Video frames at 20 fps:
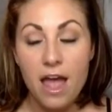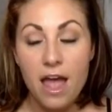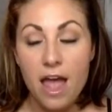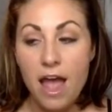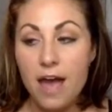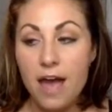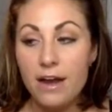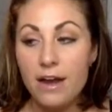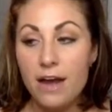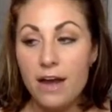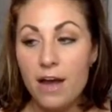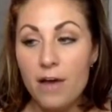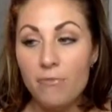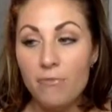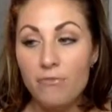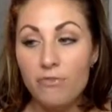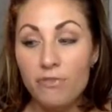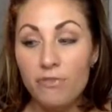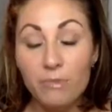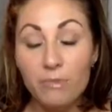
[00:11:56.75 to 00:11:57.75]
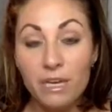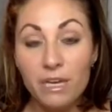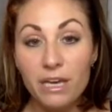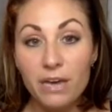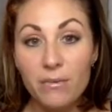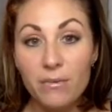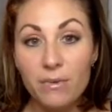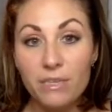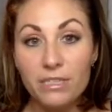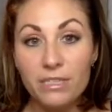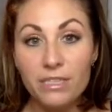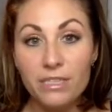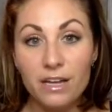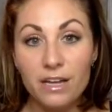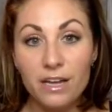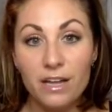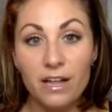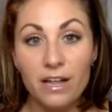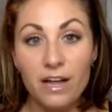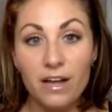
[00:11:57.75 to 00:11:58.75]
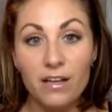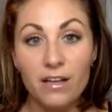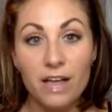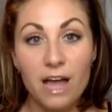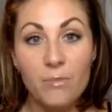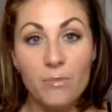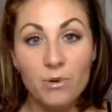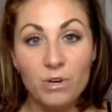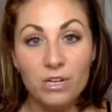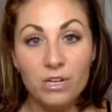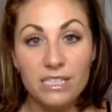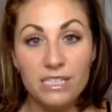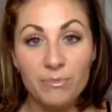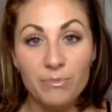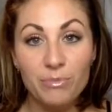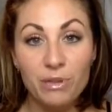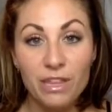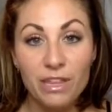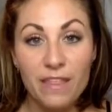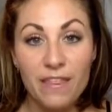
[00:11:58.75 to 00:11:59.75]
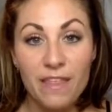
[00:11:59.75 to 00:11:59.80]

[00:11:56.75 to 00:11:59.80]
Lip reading: And for me, it was a lot more simple than